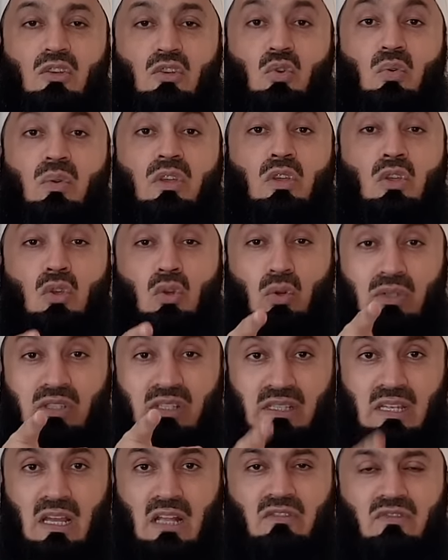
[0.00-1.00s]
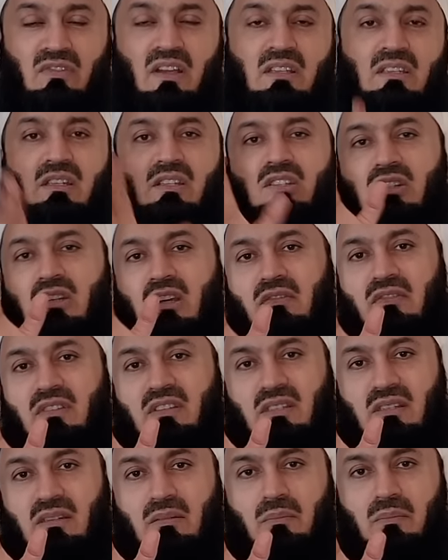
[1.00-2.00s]
doing yourself a
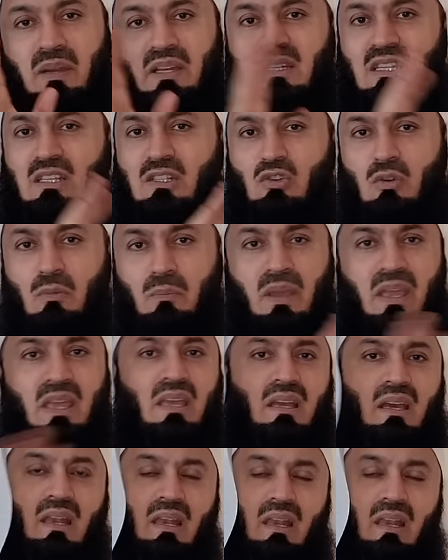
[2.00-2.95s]
disservice by disobeying